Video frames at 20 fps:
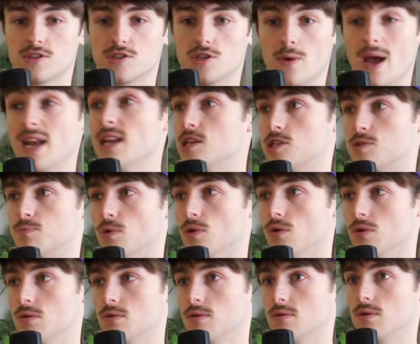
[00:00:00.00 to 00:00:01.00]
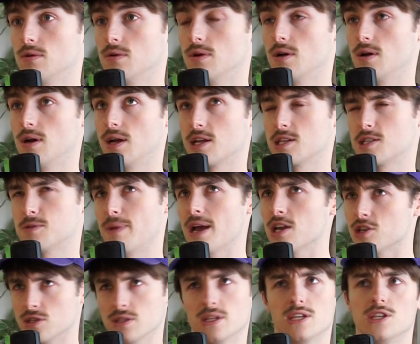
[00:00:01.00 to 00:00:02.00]
to any sport, and
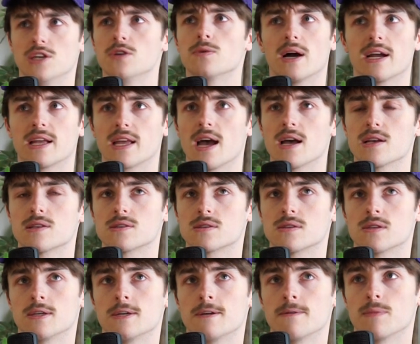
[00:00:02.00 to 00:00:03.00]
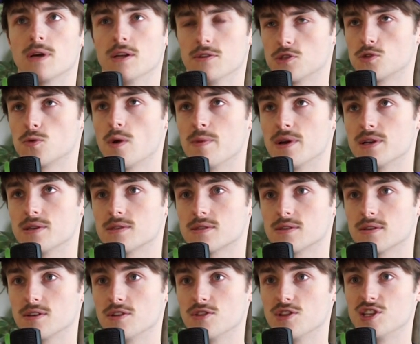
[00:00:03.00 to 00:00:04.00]
especially you, I guess, and swimmers,
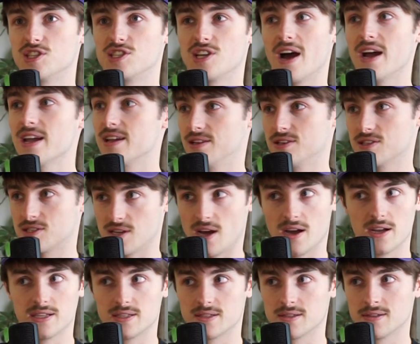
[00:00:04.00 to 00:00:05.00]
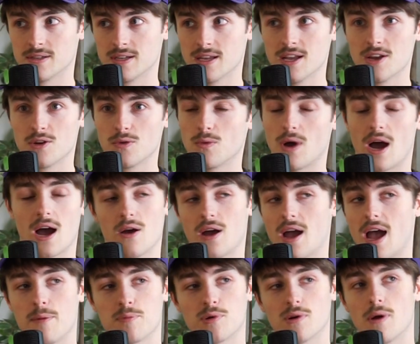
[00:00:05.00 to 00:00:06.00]
the diet side.
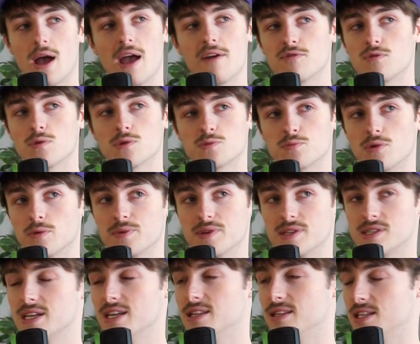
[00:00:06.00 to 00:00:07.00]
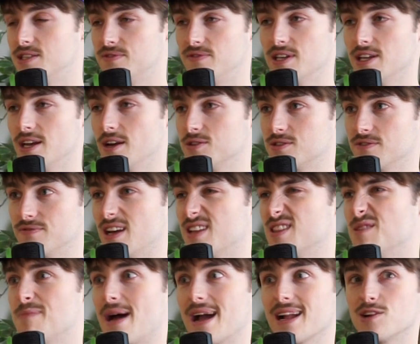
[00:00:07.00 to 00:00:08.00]
Mm. I pro everyone's probably seen these videos of like
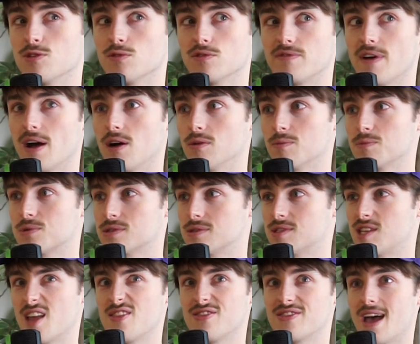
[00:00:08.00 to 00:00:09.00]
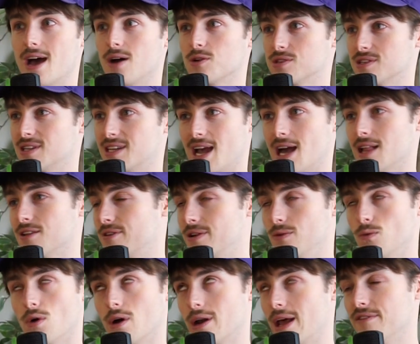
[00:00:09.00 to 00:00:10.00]
the Michael Phelps ten thousand calorie
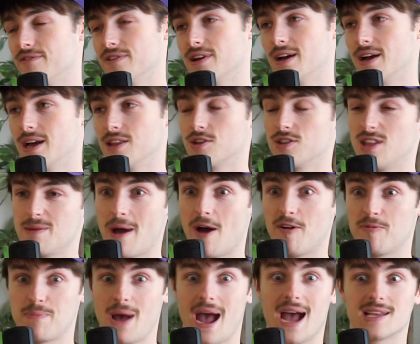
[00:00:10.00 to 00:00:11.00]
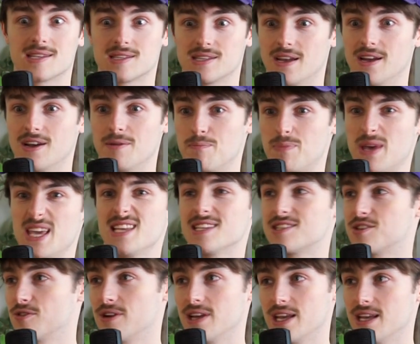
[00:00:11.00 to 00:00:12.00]
whatever and the amount of pasta and
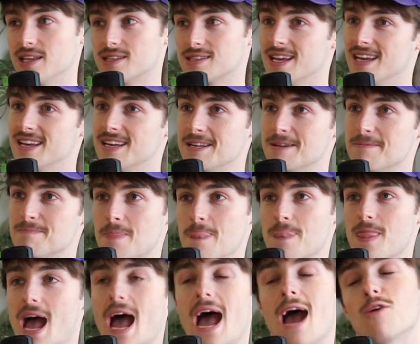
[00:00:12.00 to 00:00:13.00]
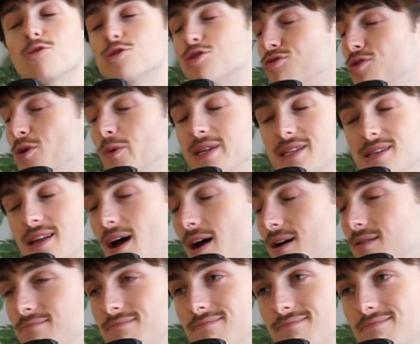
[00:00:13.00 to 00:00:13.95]
pizza he eats. How true is that?